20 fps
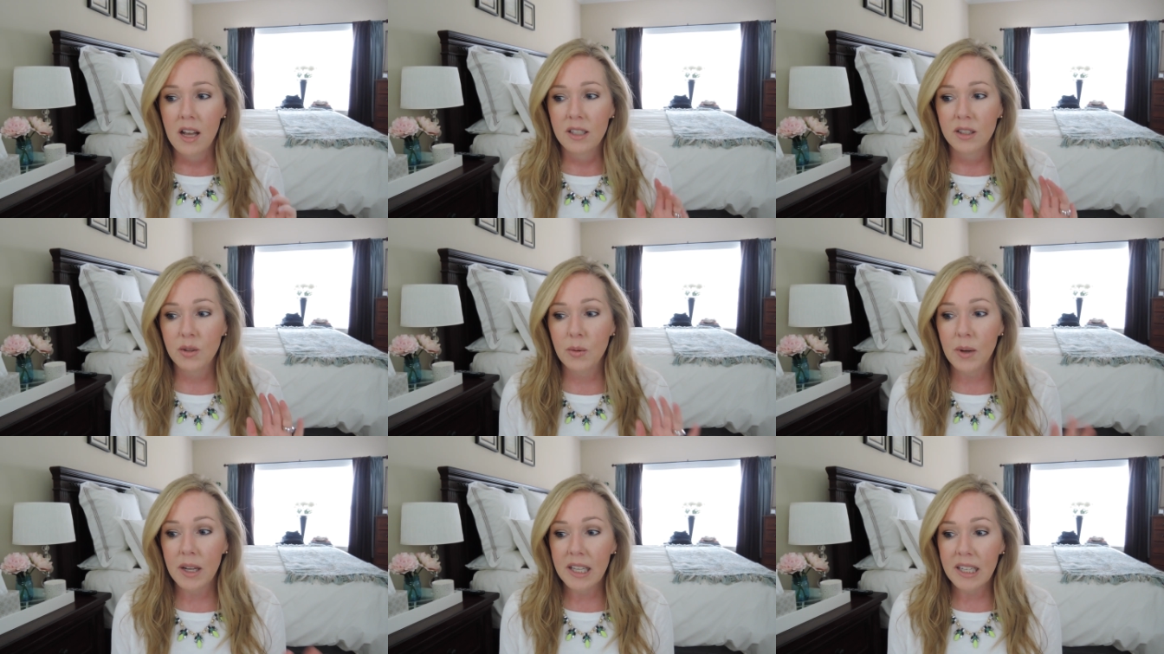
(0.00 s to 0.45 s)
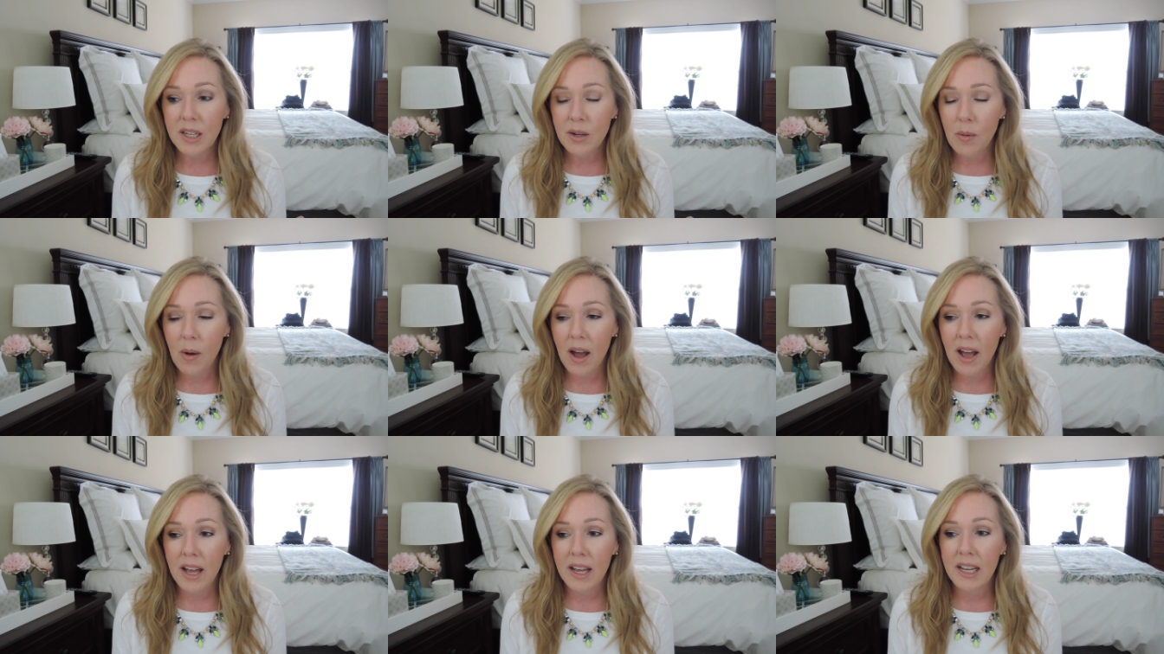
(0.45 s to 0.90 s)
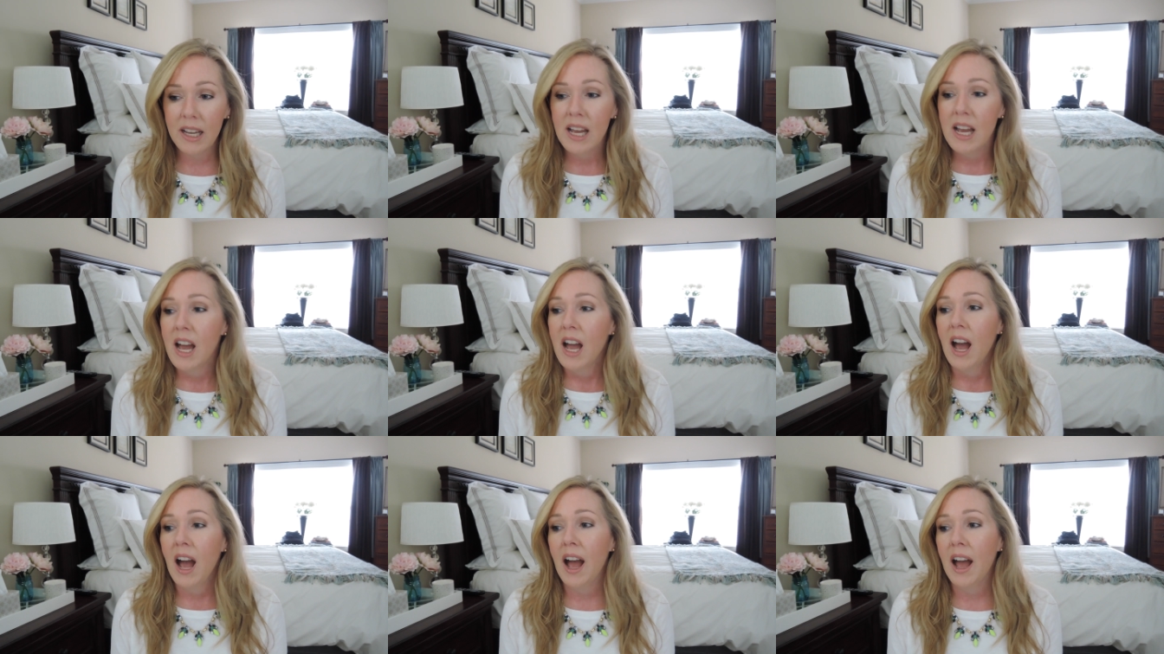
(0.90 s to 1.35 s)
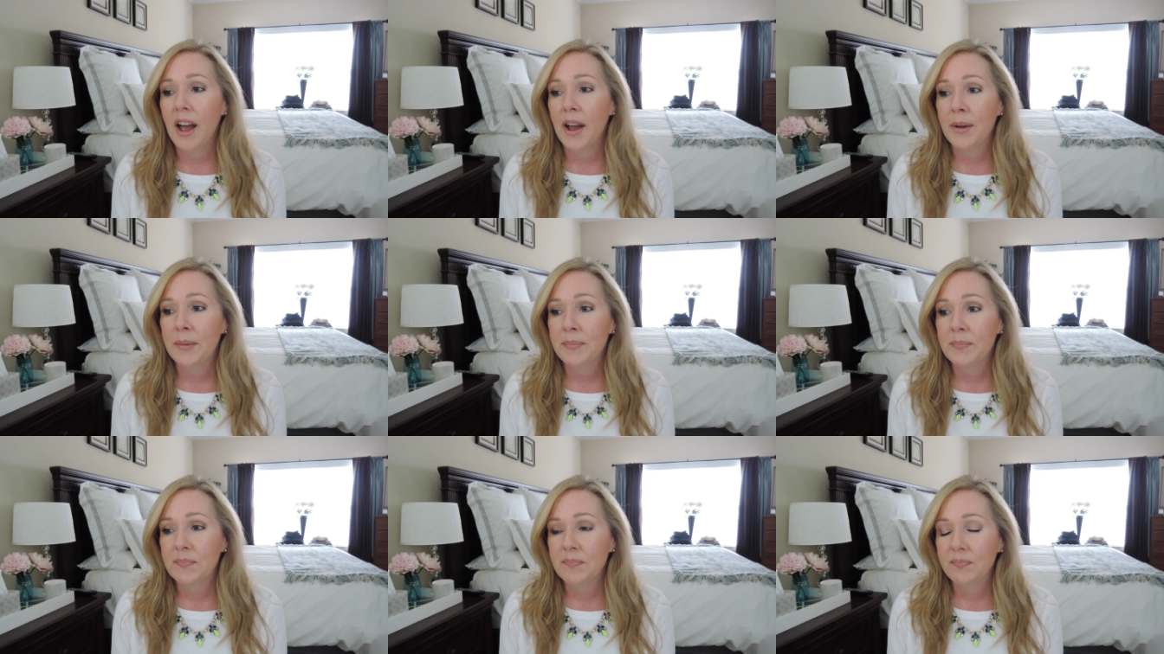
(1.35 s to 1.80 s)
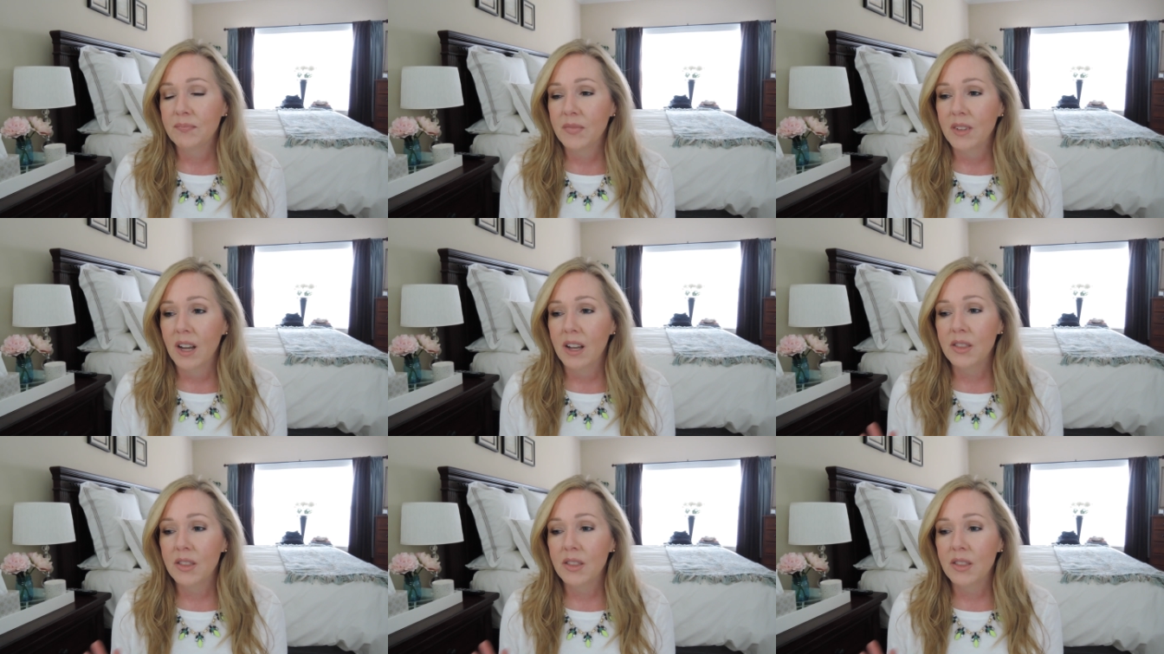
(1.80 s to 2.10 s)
So, anyway, um,